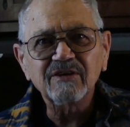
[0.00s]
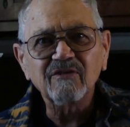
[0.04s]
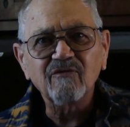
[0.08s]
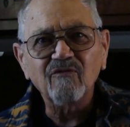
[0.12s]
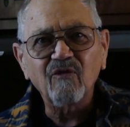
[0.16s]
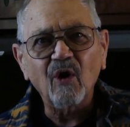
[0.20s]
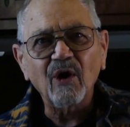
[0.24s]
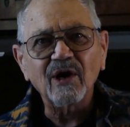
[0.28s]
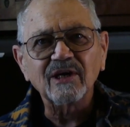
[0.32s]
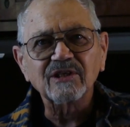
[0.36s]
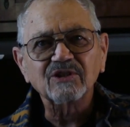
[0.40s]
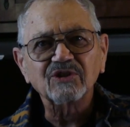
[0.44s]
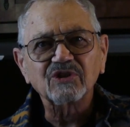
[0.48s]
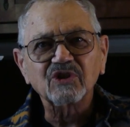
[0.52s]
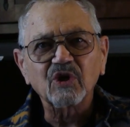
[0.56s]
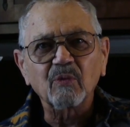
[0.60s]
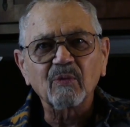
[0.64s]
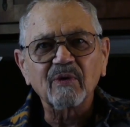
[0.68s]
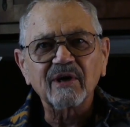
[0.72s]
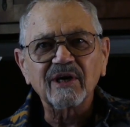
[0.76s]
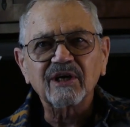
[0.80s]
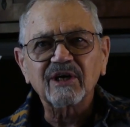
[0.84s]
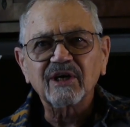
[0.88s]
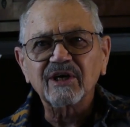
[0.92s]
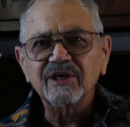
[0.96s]
voice so
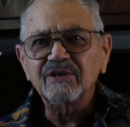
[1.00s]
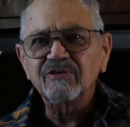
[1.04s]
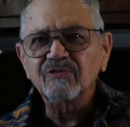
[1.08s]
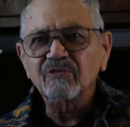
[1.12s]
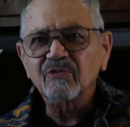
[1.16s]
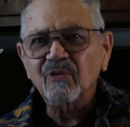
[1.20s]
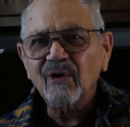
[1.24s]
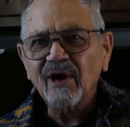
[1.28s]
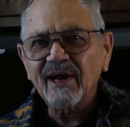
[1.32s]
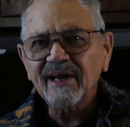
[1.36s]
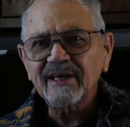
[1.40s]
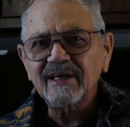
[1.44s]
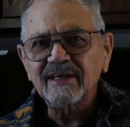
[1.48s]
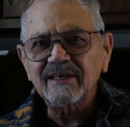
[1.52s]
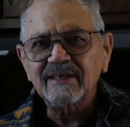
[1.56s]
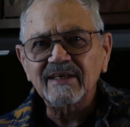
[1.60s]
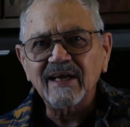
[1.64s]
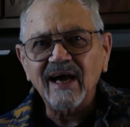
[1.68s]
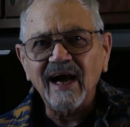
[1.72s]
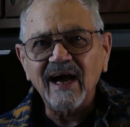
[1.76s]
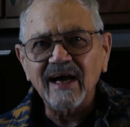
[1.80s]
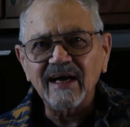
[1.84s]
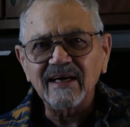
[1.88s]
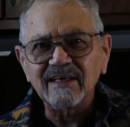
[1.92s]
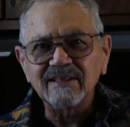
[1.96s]
we couldn't
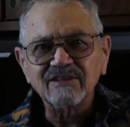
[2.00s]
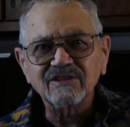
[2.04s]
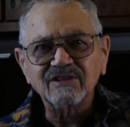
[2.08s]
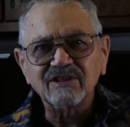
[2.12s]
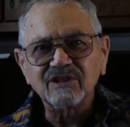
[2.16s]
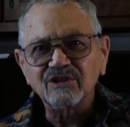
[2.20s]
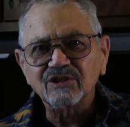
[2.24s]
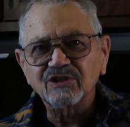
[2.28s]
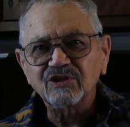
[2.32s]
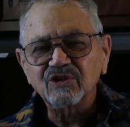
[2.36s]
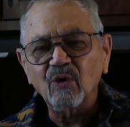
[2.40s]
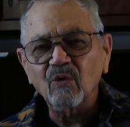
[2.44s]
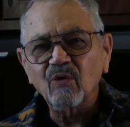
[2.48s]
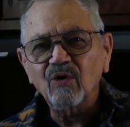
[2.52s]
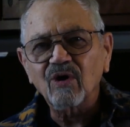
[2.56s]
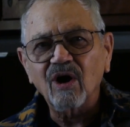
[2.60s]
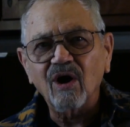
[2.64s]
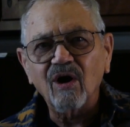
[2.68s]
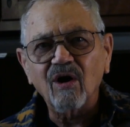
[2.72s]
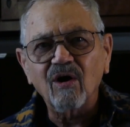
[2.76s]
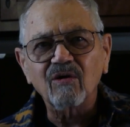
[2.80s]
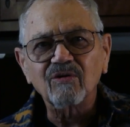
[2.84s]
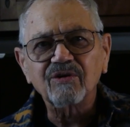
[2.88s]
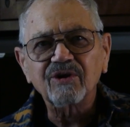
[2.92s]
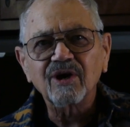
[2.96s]
recognize the
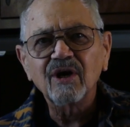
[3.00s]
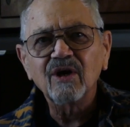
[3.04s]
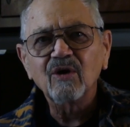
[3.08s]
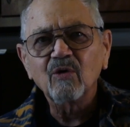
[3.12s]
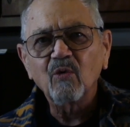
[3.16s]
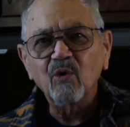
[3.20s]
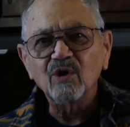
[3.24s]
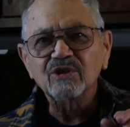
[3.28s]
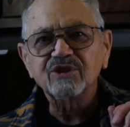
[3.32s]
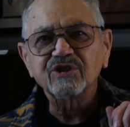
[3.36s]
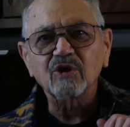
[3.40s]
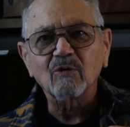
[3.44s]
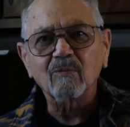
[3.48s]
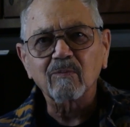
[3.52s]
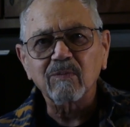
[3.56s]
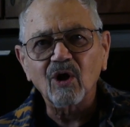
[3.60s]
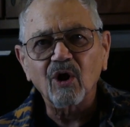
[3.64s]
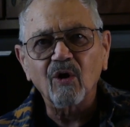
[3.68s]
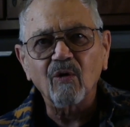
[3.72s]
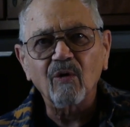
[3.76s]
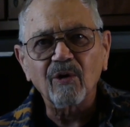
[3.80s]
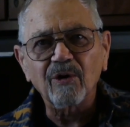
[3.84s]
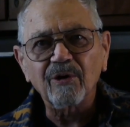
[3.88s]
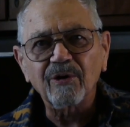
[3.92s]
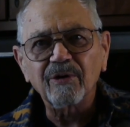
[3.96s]
so-called
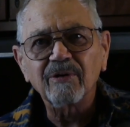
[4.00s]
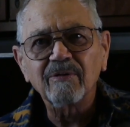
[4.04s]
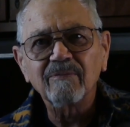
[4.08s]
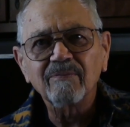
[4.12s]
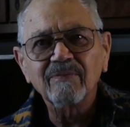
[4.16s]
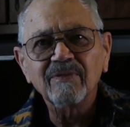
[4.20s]
whistleblower.